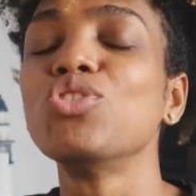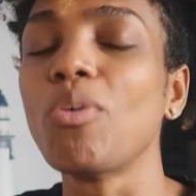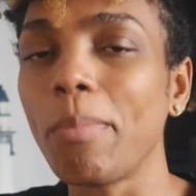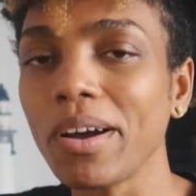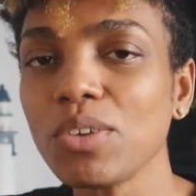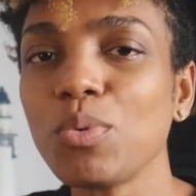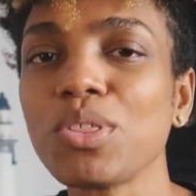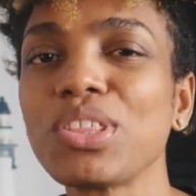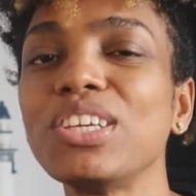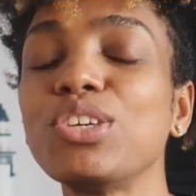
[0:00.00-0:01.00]
Your body
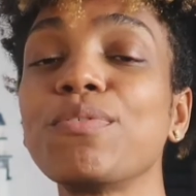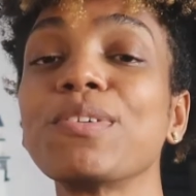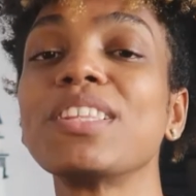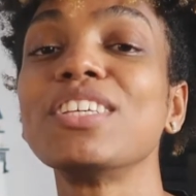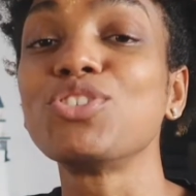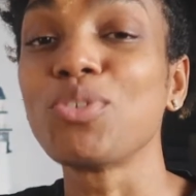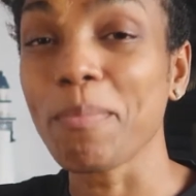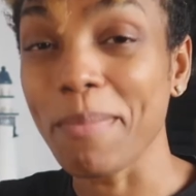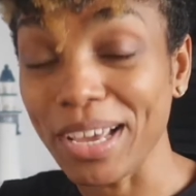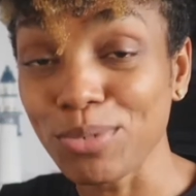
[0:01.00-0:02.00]
will thank you for this,
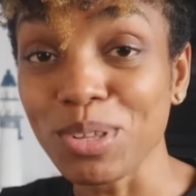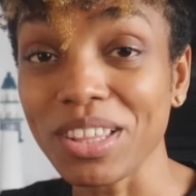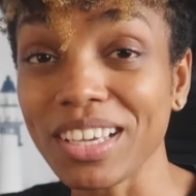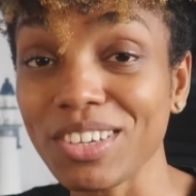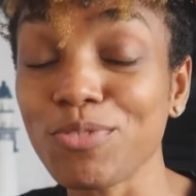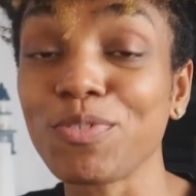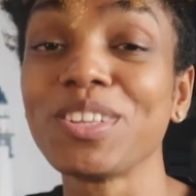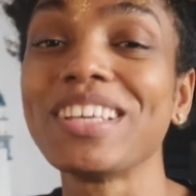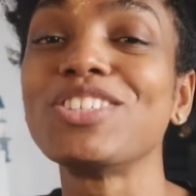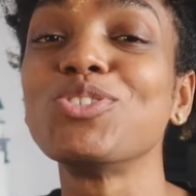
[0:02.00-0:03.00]
your mind will thank you
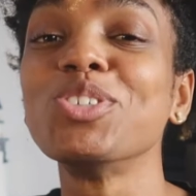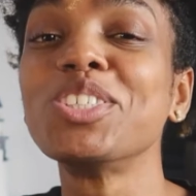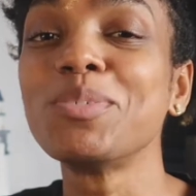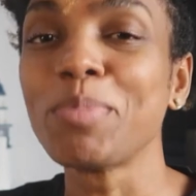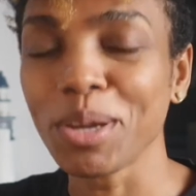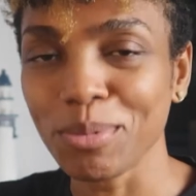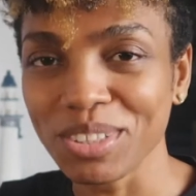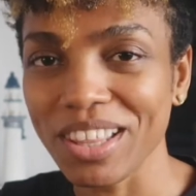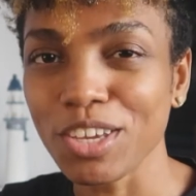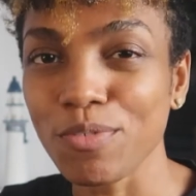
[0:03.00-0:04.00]
for this, your spirit
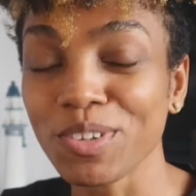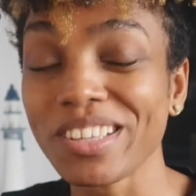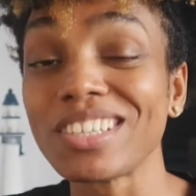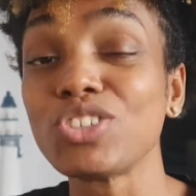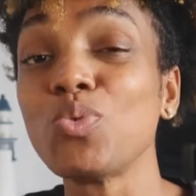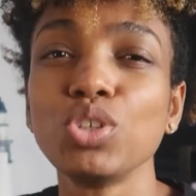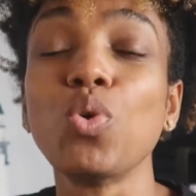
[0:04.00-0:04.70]
will thank you for this.